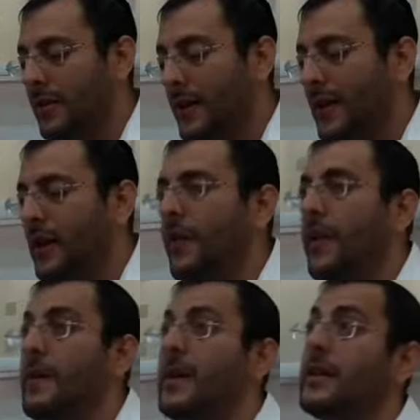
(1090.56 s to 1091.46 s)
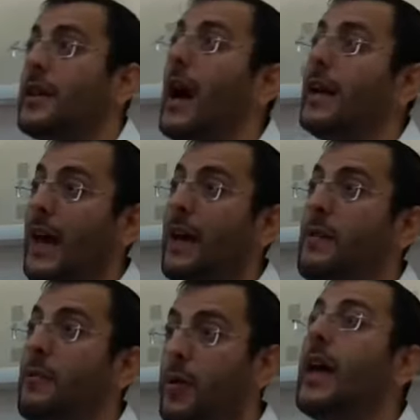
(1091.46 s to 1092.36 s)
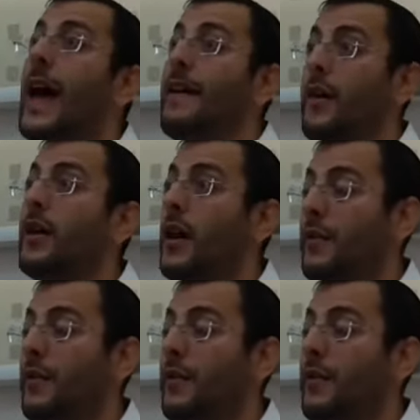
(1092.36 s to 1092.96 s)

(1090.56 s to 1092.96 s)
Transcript: Silik avona means the guy came and put the avon,